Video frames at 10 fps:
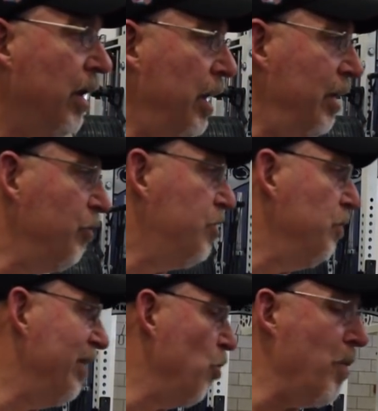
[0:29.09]
and they
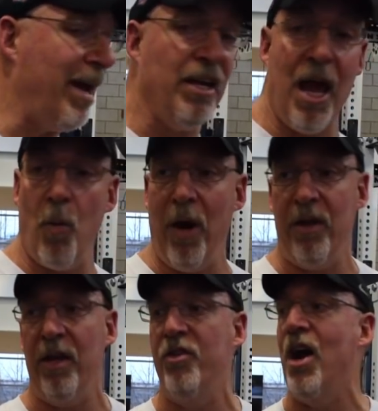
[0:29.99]
remain that way
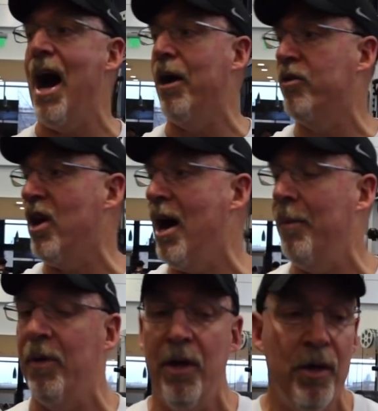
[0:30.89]
the entire
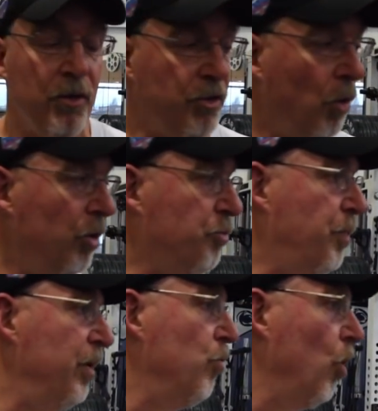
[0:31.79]
time. So it's
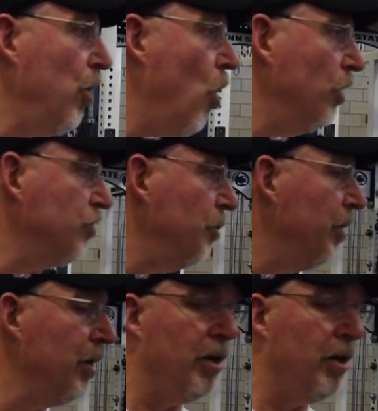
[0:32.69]
been really awesome.